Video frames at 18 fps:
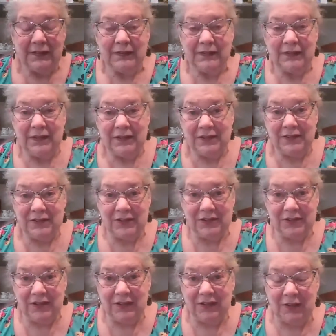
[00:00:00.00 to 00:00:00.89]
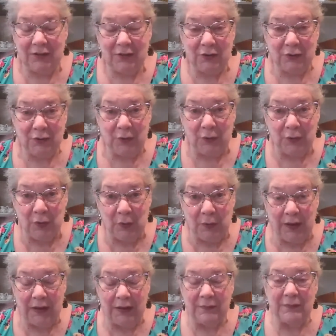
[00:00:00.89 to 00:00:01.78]
that's just another
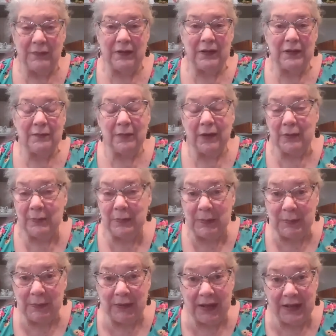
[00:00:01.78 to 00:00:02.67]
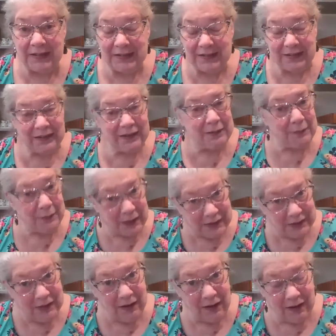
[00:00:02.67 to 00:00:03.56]
throwaway. It might be plastic, it
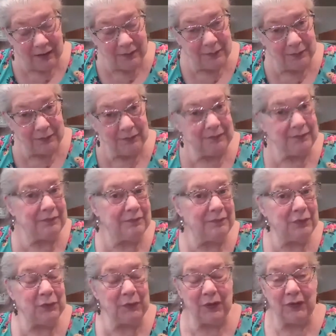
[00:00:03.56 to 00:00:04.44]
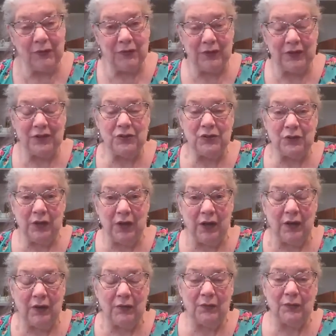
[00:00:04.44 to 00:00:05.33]
might not. But whether it is or
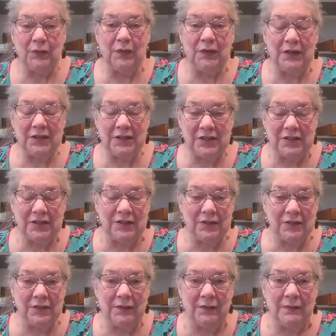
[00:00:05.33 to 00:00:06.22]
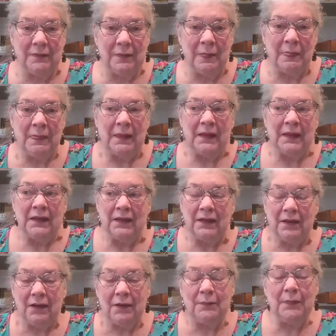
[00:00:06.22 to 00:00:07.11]
not, we can still
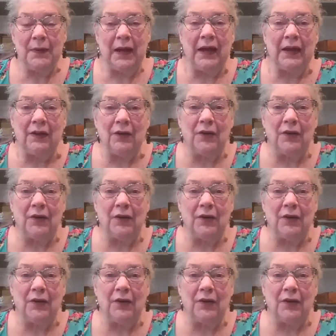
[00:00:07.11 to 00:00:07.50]
cut back